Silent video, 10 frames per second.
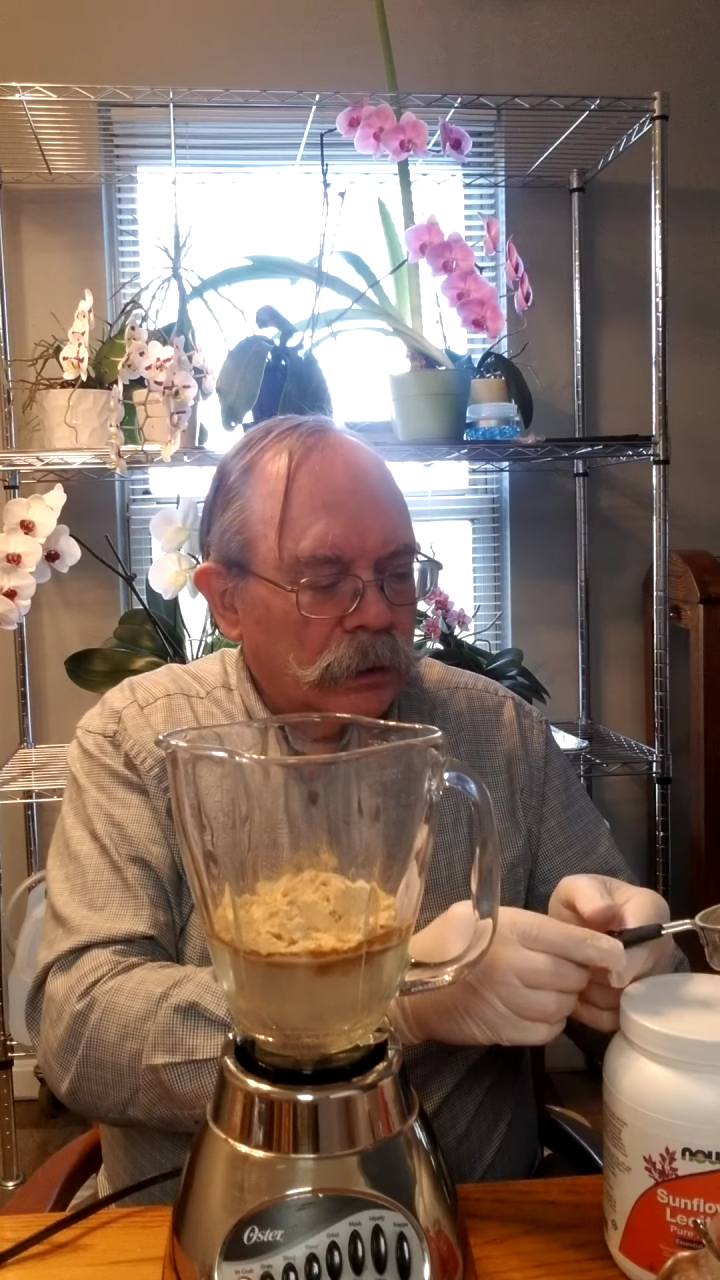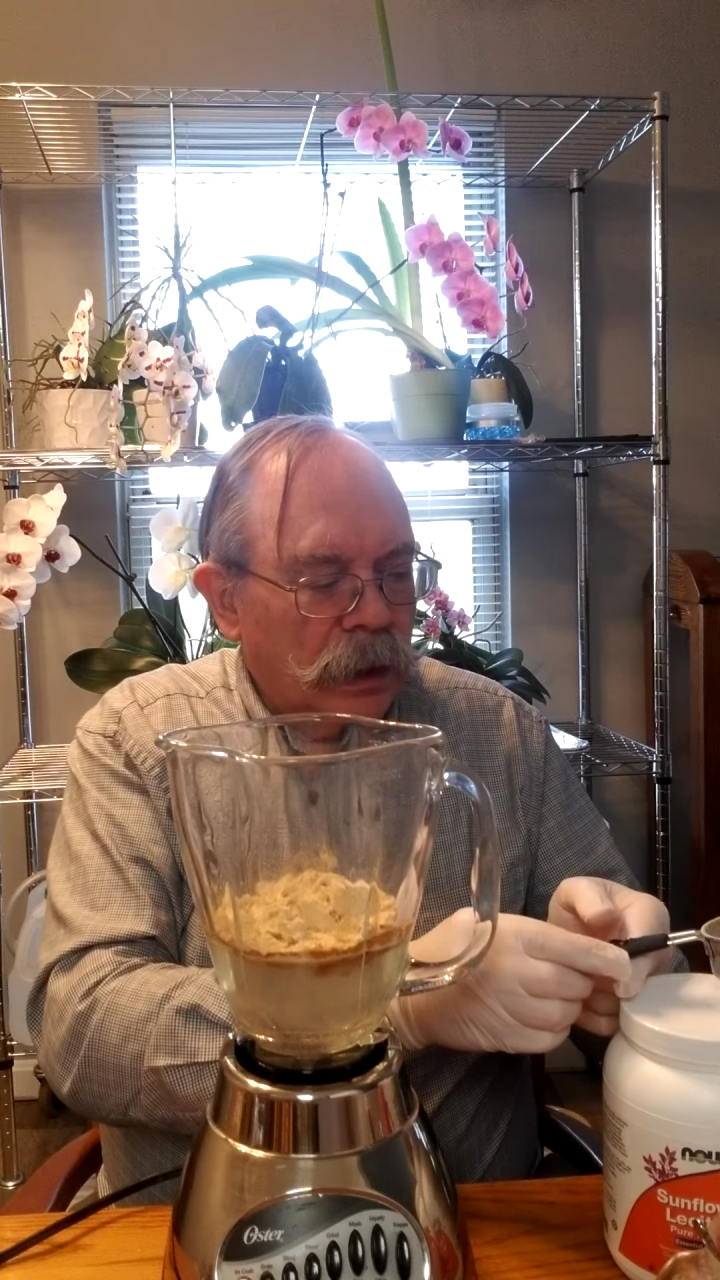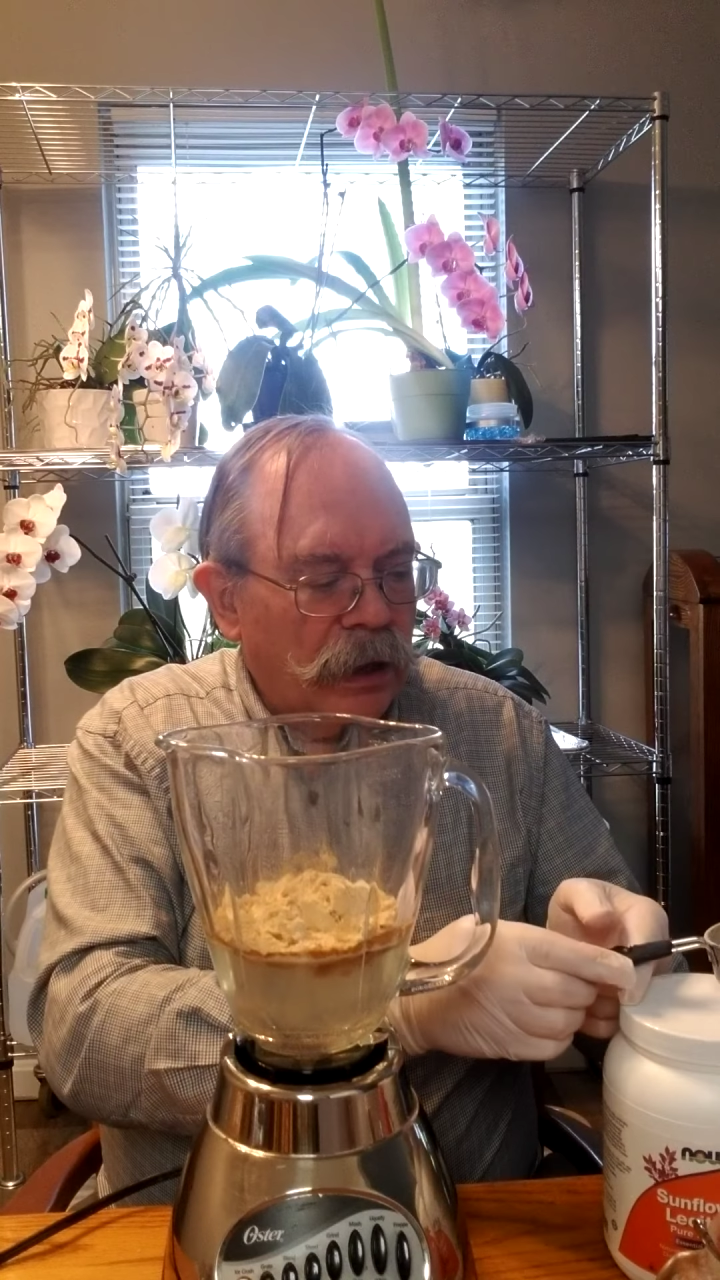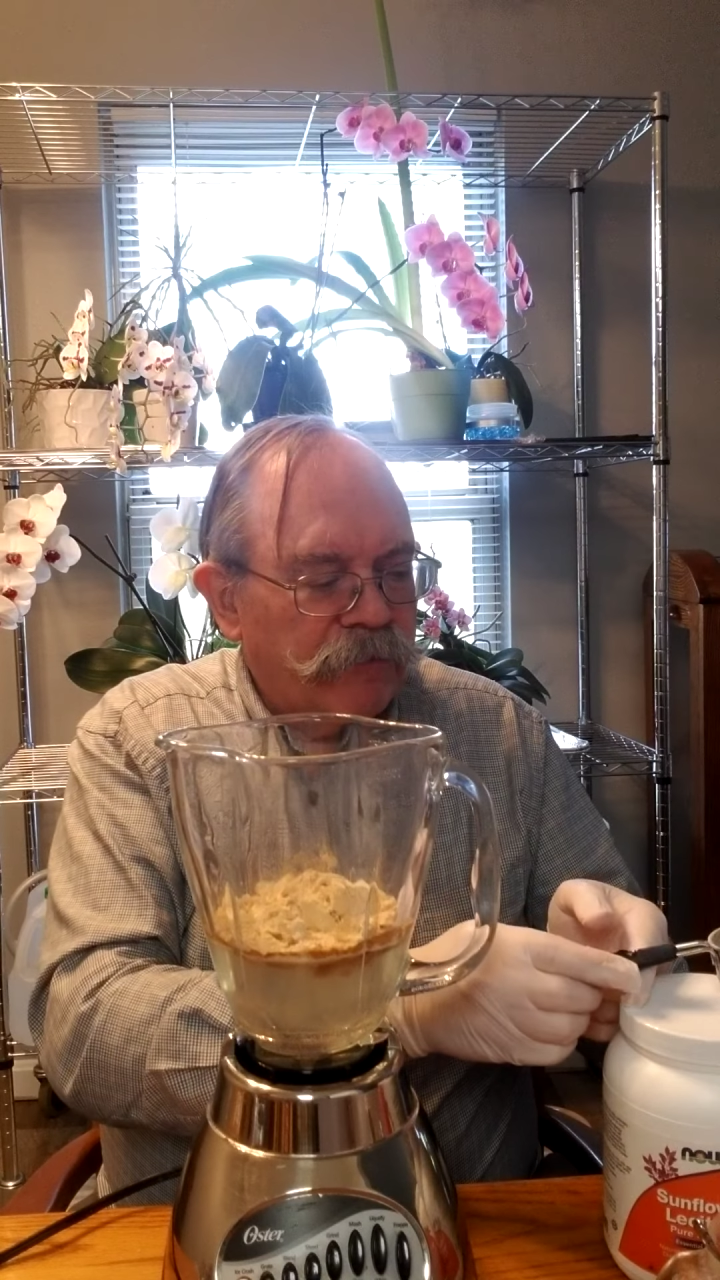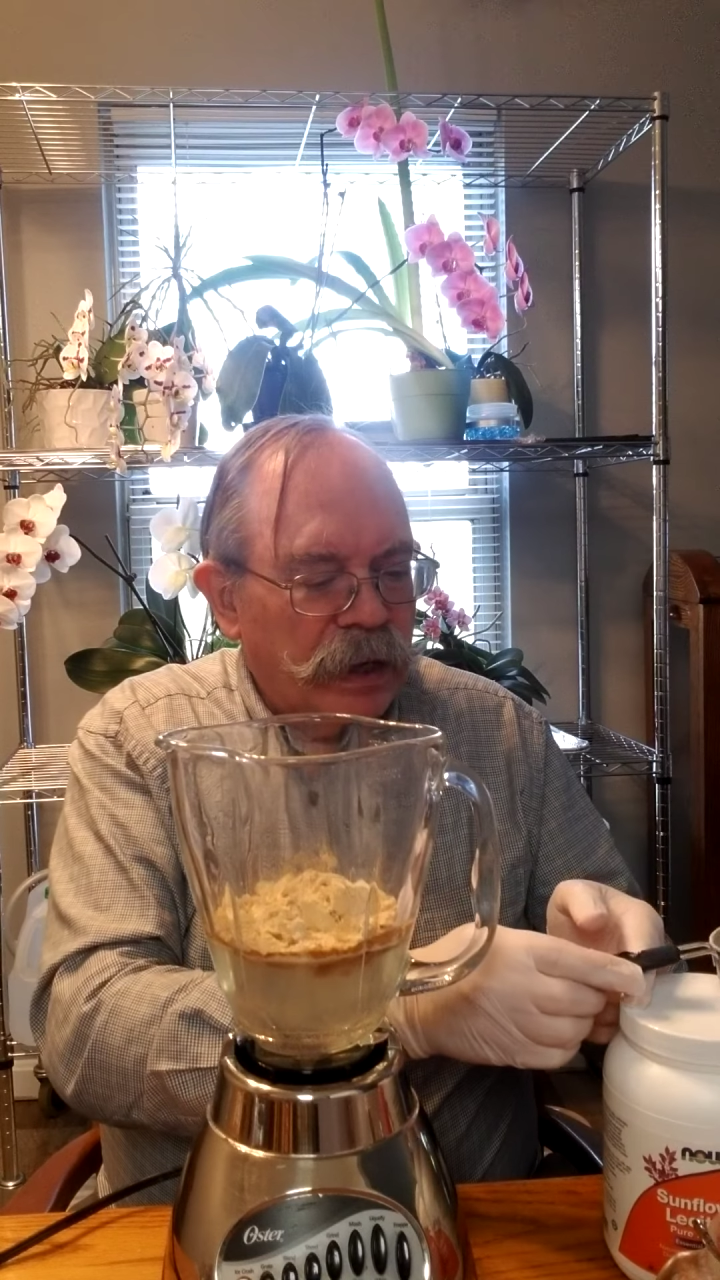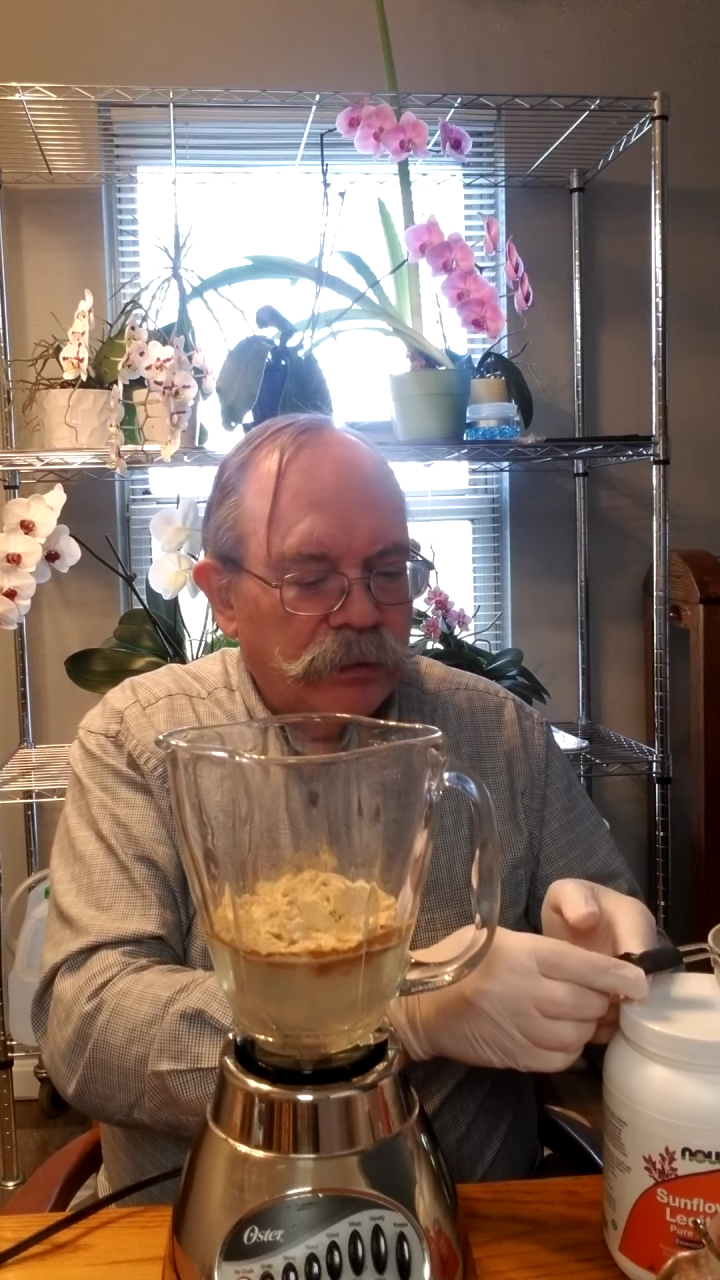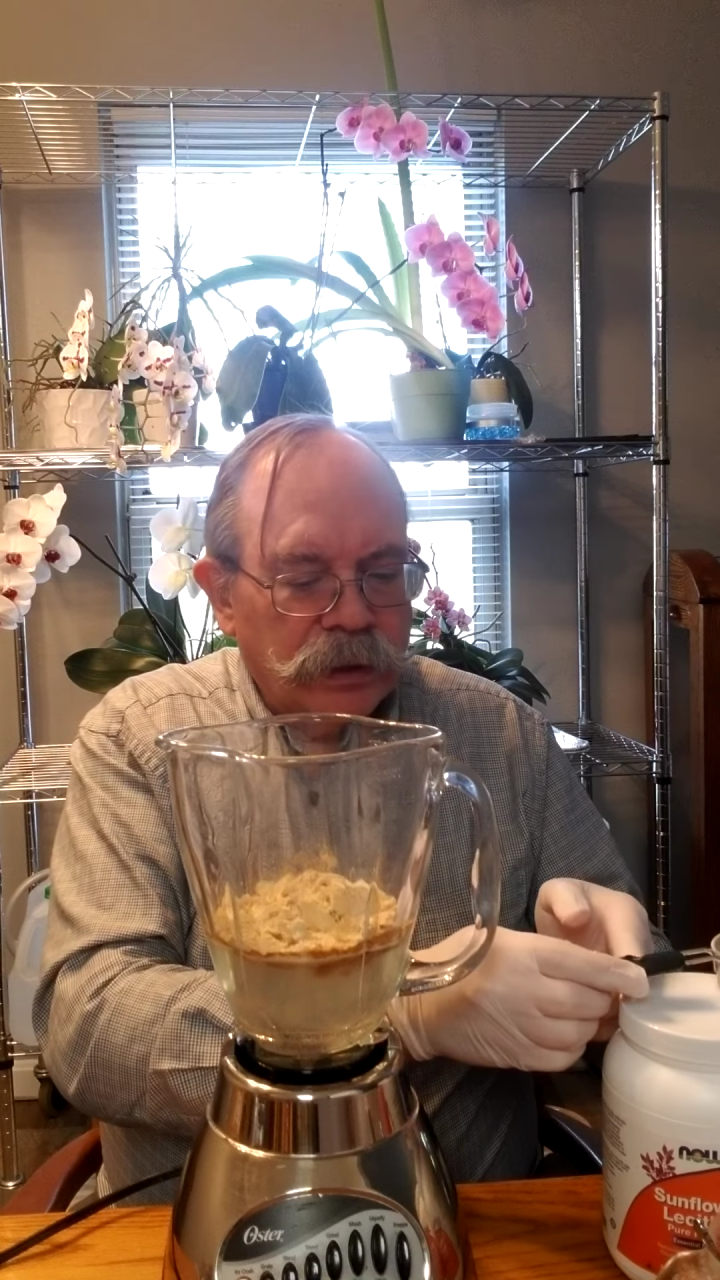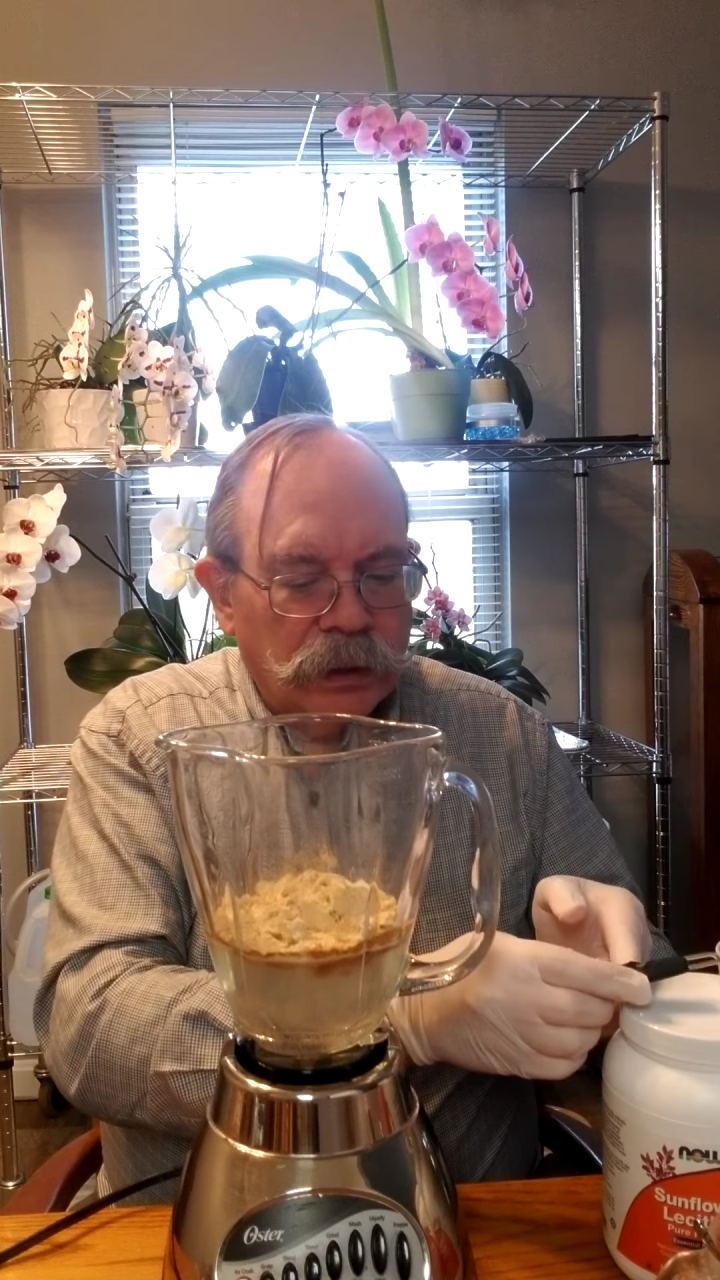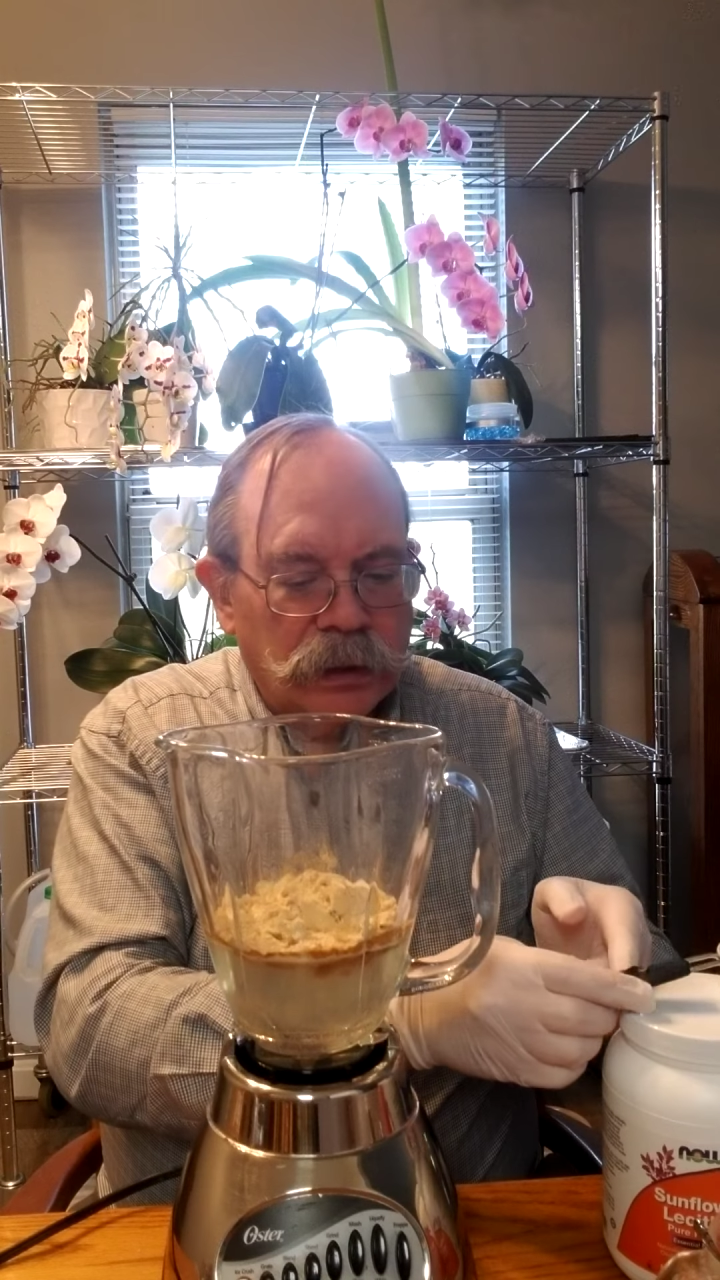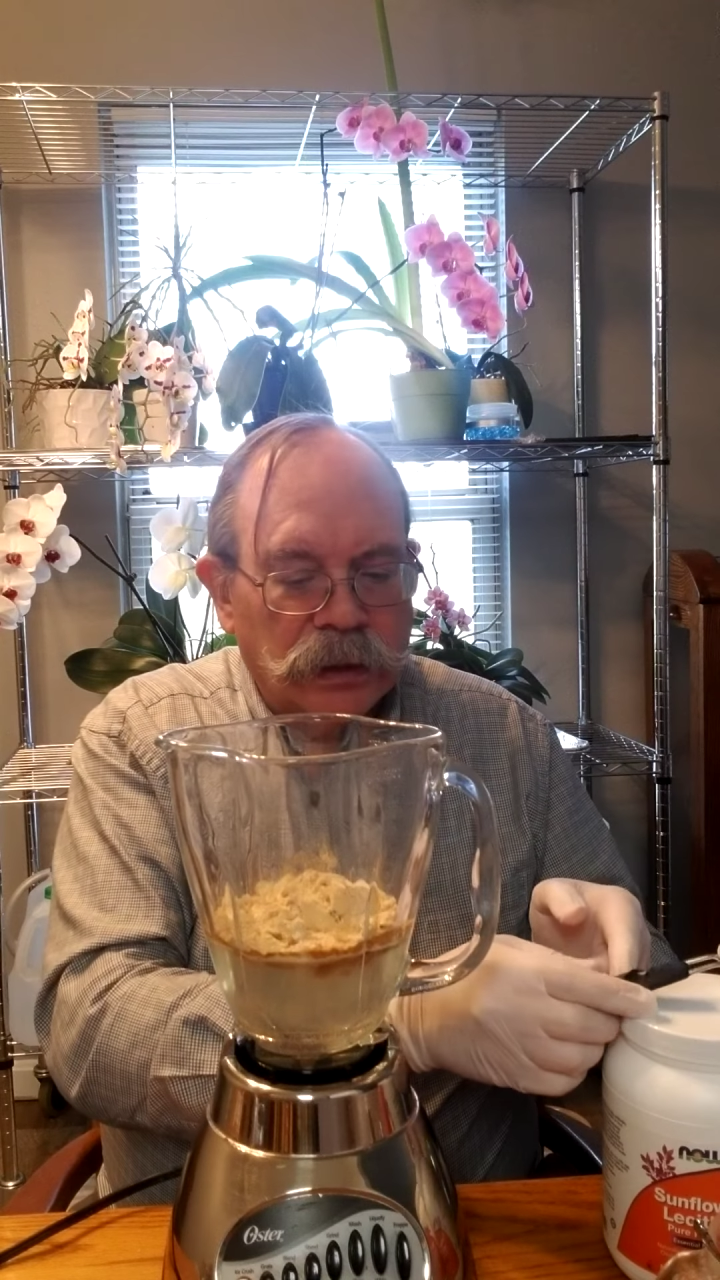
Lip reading: I found that the